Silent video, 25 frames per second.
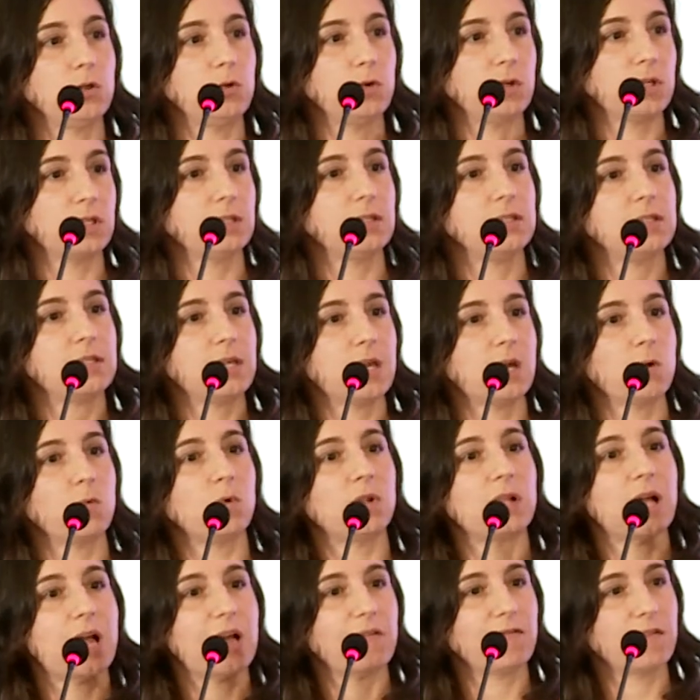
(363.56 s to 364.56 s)
can say,
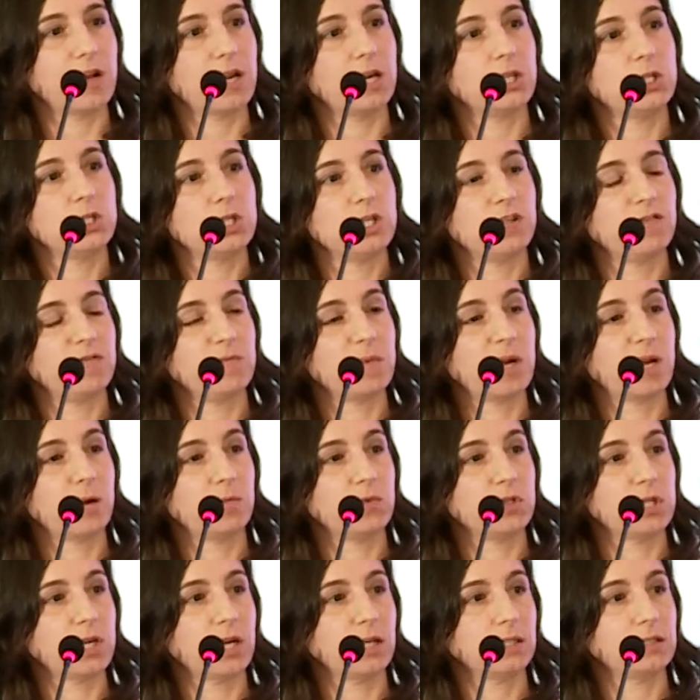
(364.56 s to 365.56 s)
well, have I achieved my
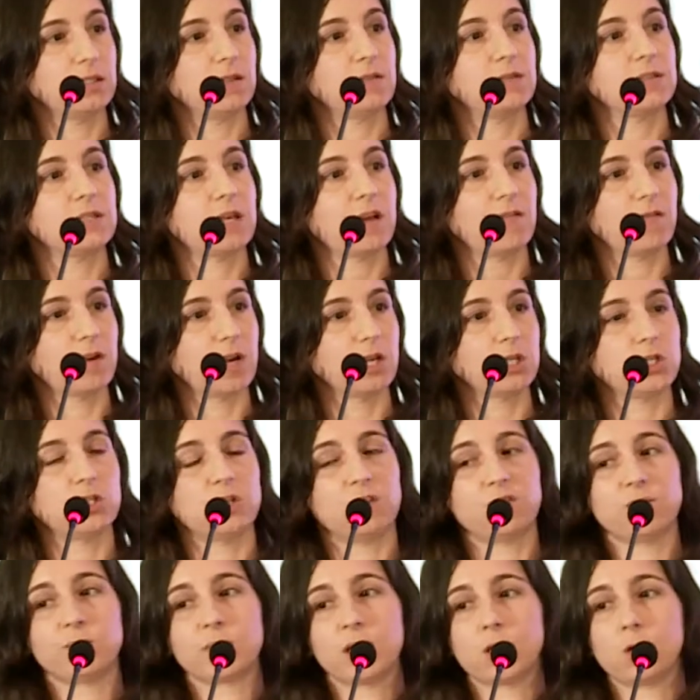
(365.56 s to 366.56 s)
objectives? Have I
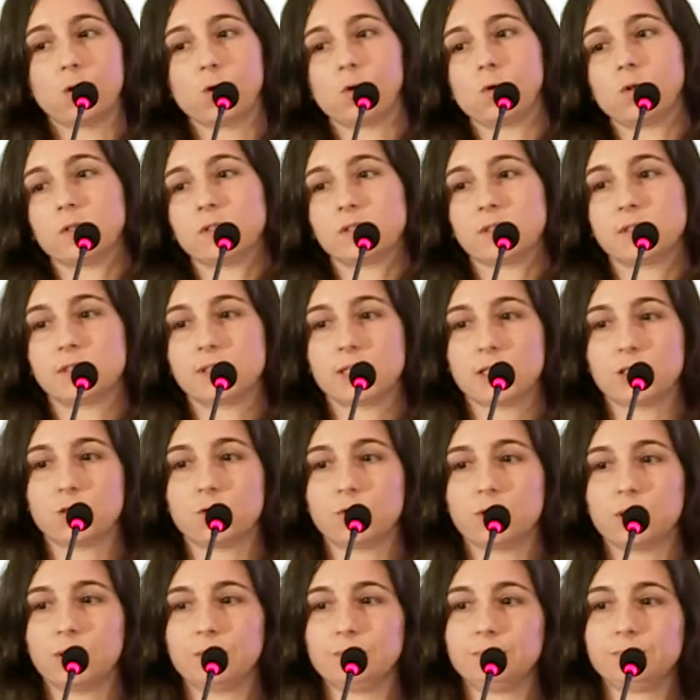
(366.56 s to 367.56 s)
achieved my goals,
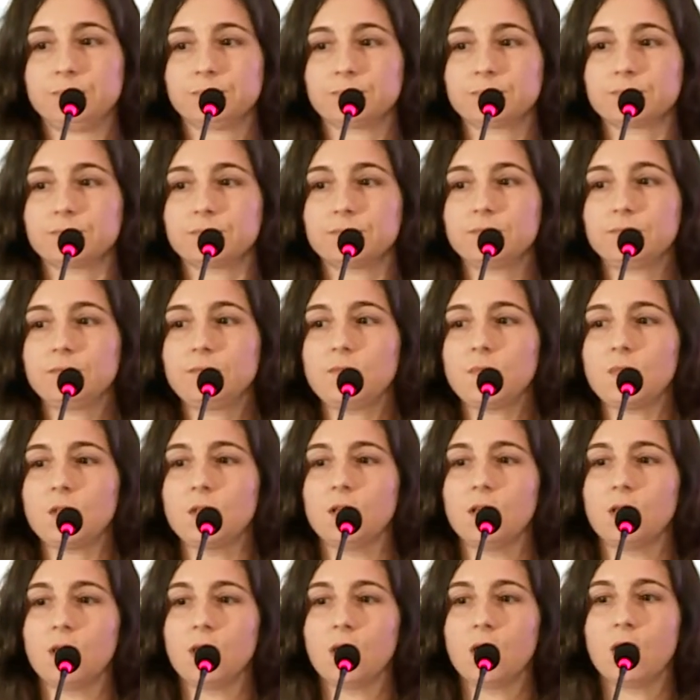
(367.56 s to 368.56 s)
etc.?
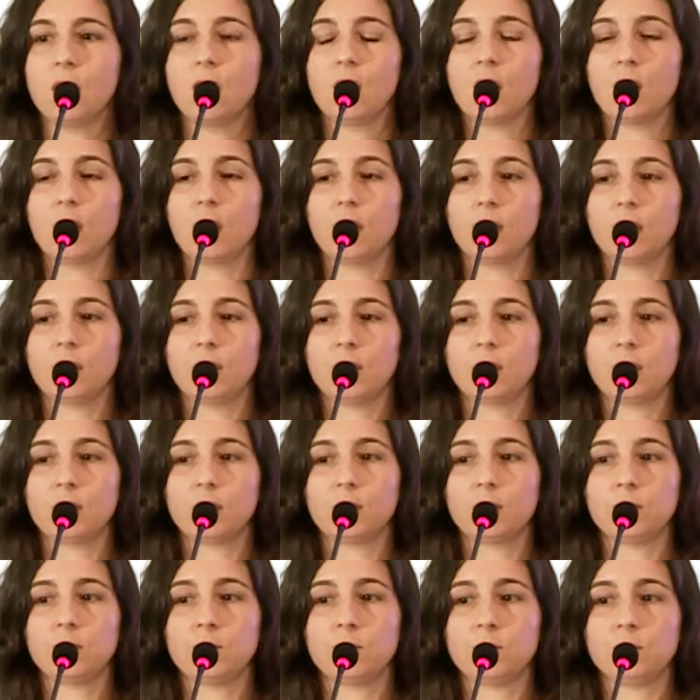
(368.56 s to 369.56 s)

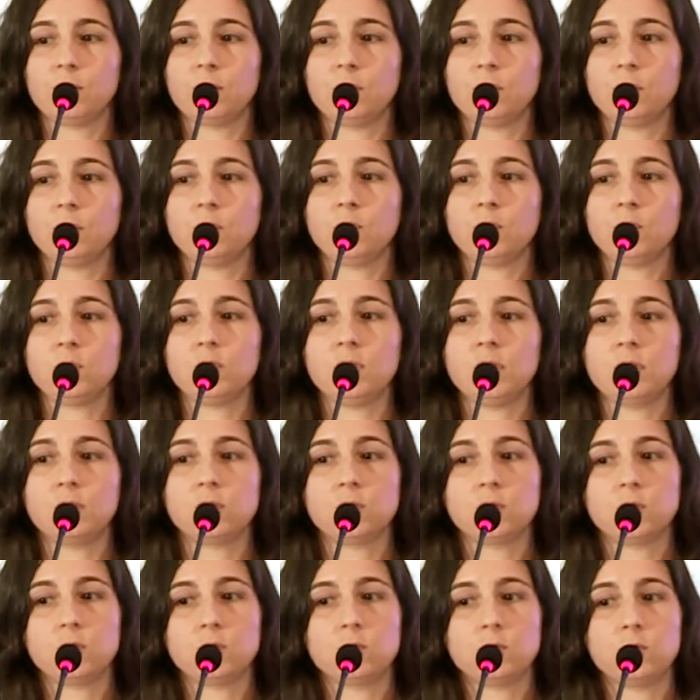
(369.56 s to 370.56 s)
You
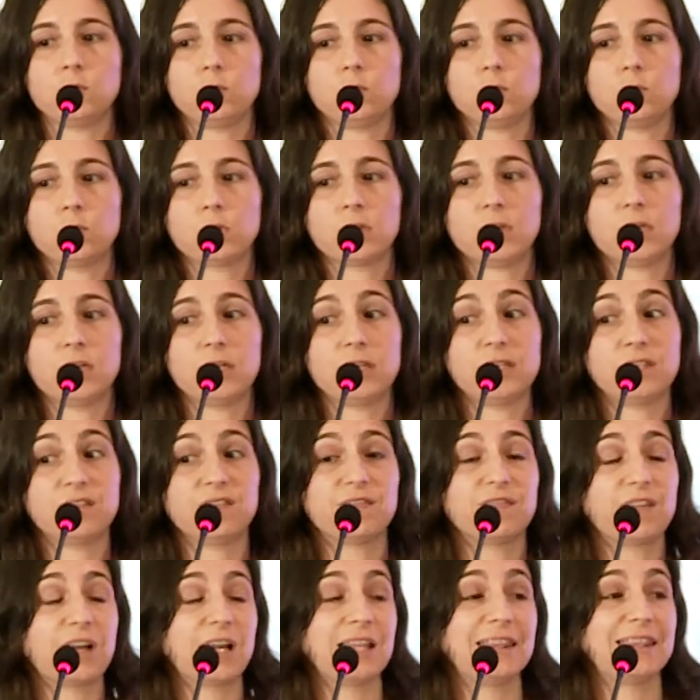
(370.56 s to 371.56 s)
need to clearly
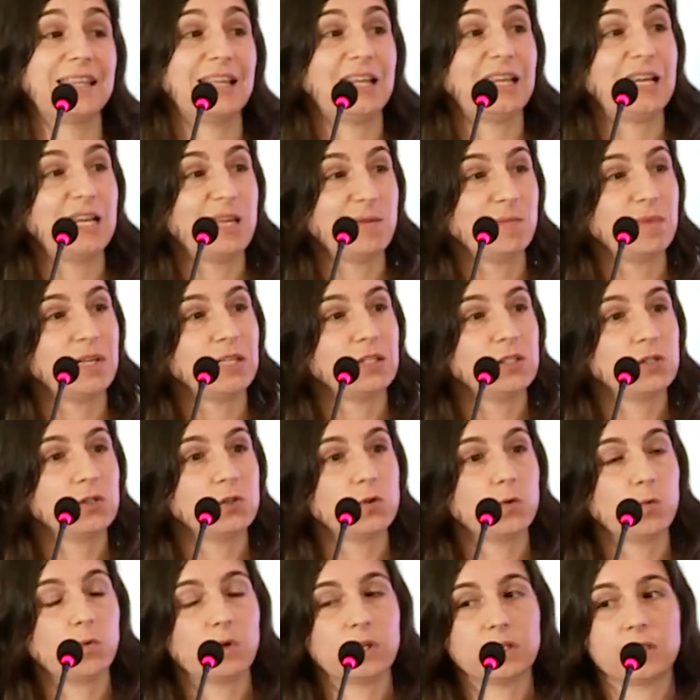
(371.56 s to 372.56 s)
define the limits
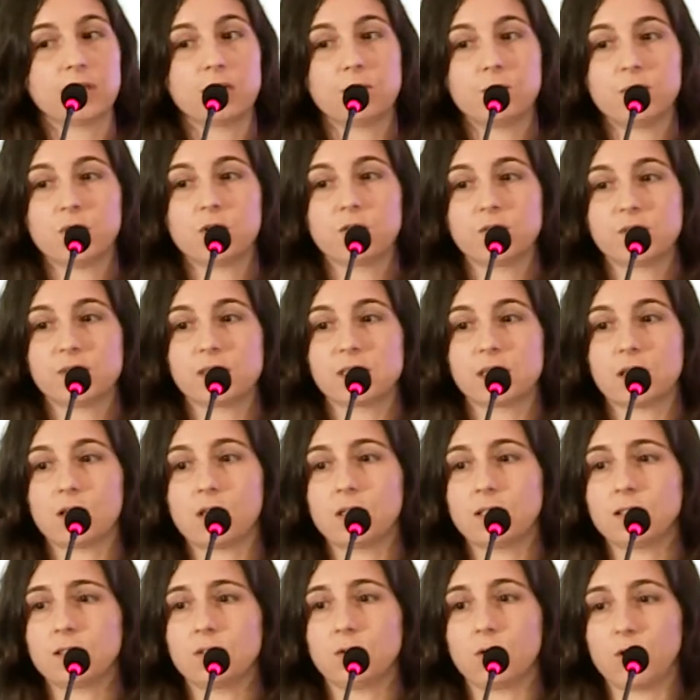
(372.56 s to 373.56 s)
to what can be
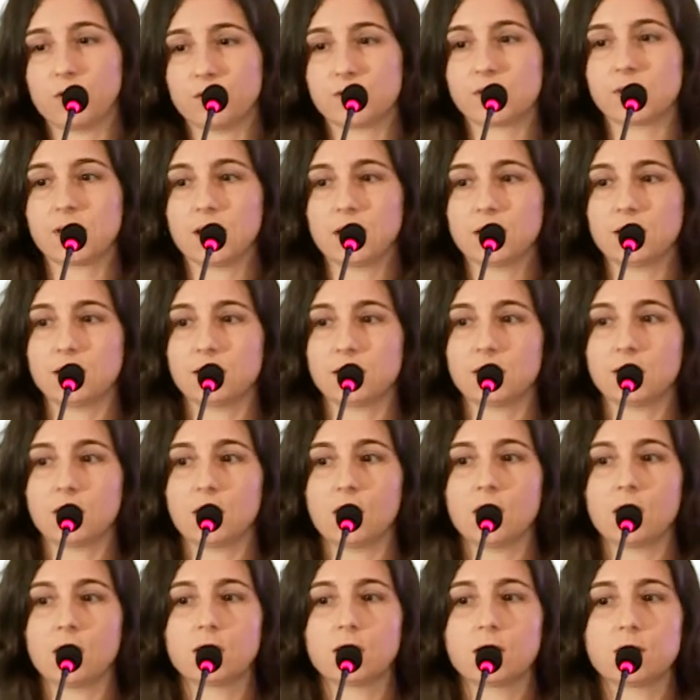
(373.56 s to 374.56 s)
offset.
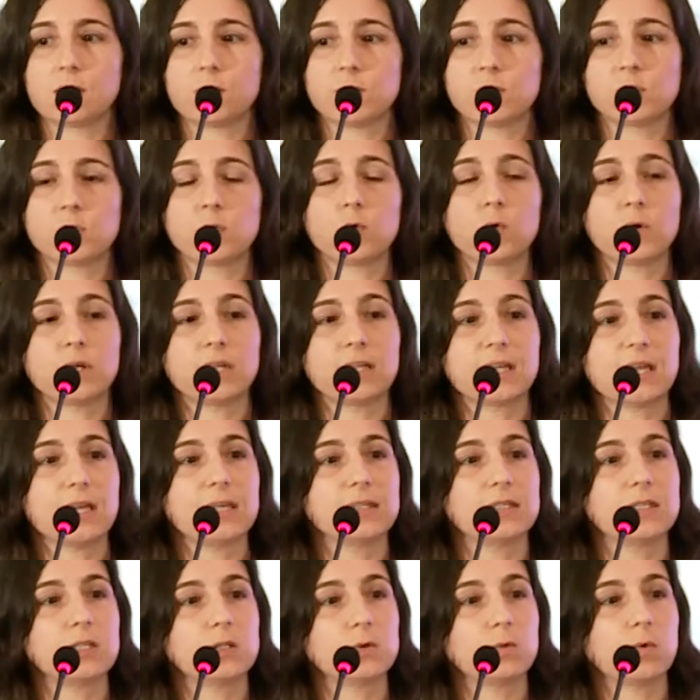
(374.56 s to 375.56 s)
So in
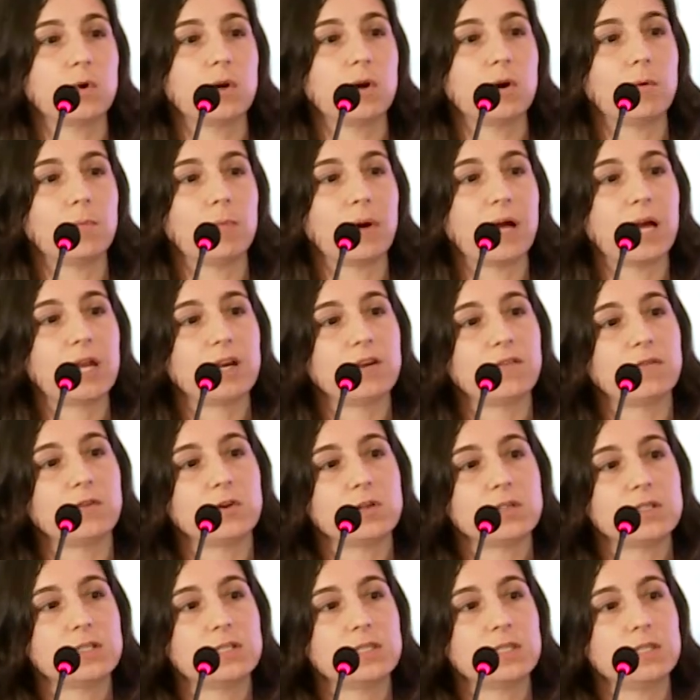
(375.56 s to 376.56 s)
cases where
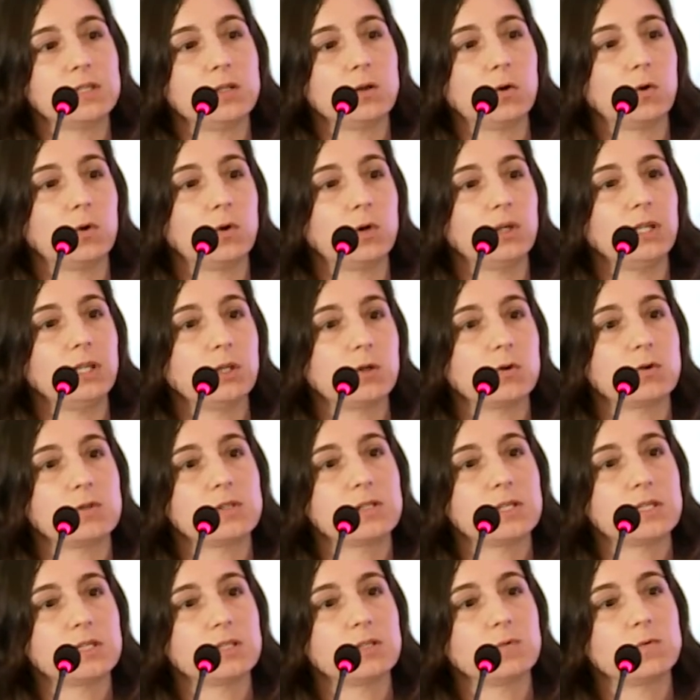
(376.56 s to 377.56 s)
biodiversity or
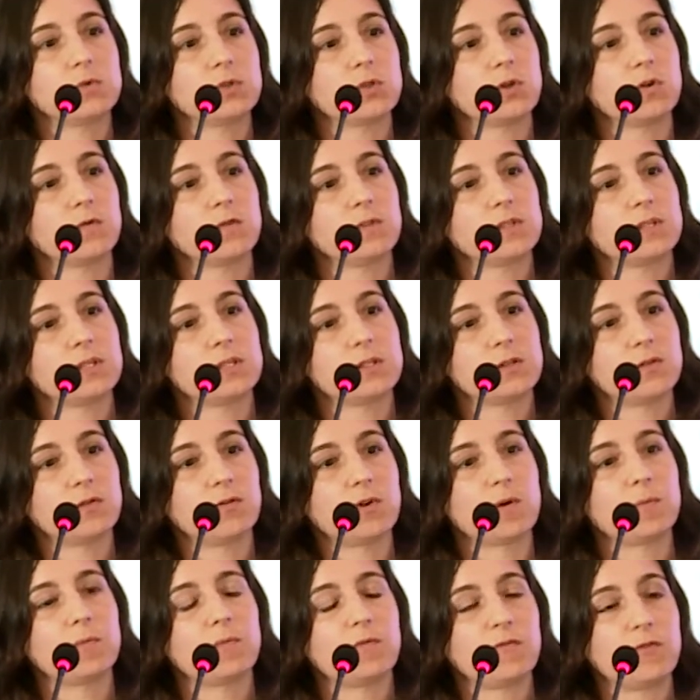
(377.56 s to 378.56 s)
ecosystem services
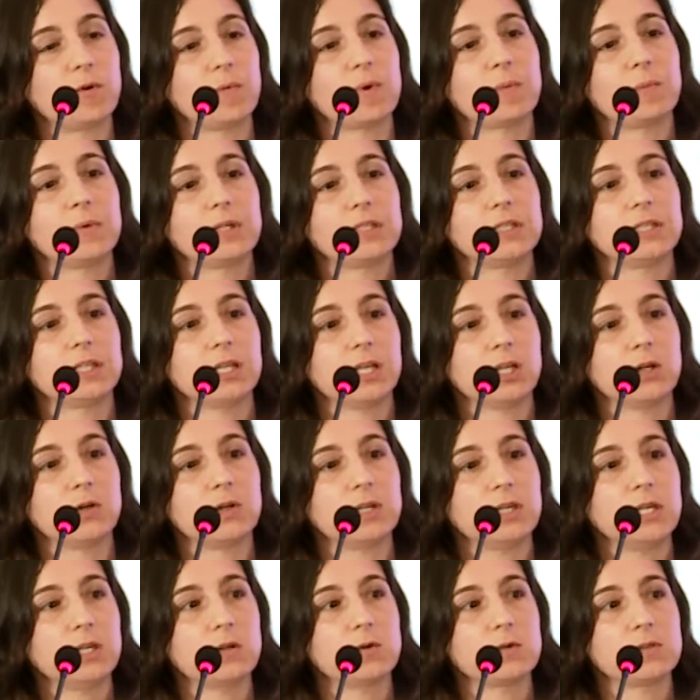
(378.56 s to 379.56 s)
from a
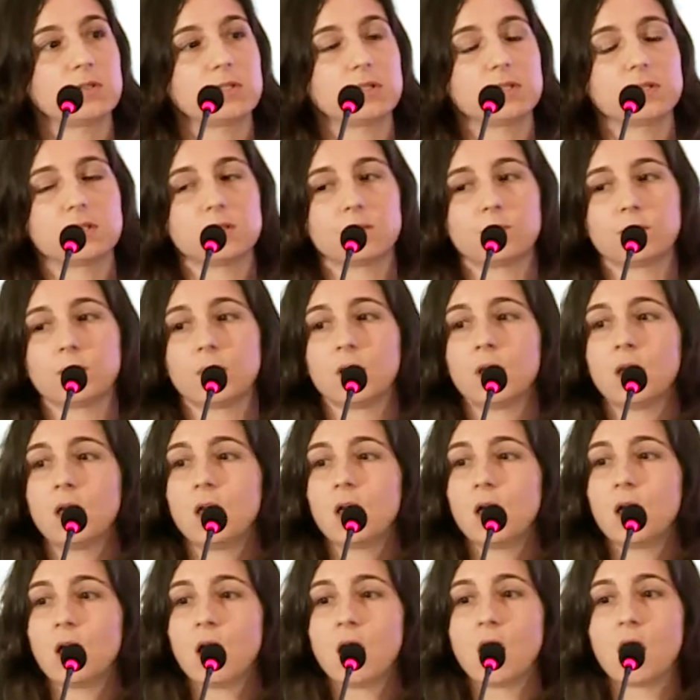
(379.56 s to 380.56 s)
particular ecosystem
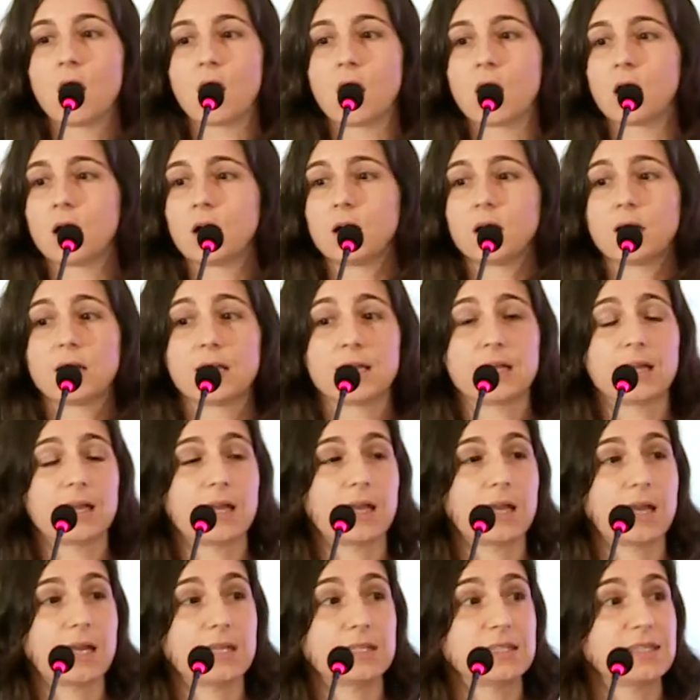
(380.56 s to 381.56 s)
are
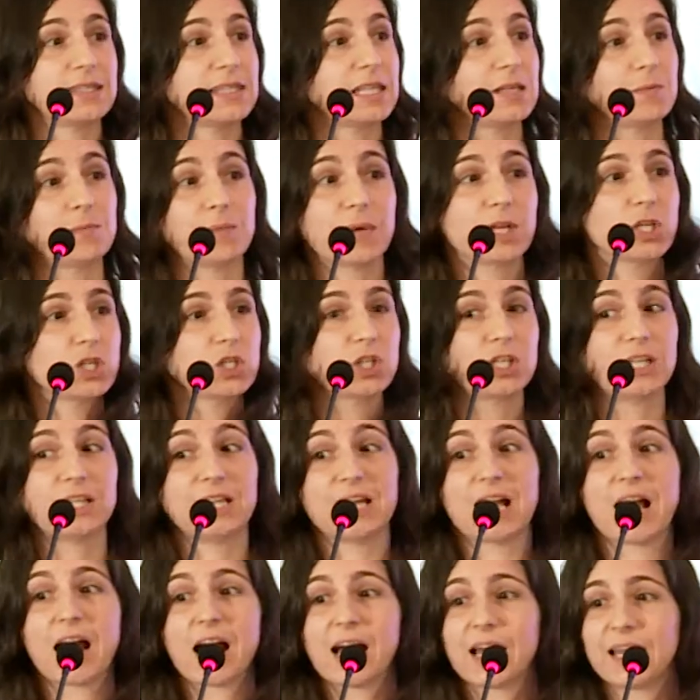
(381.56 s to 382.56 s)

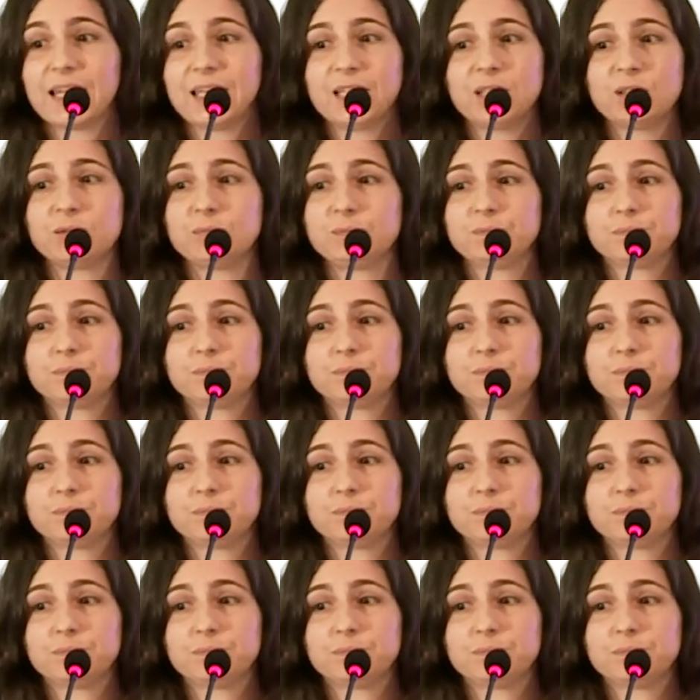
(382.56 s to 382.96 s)
especially high,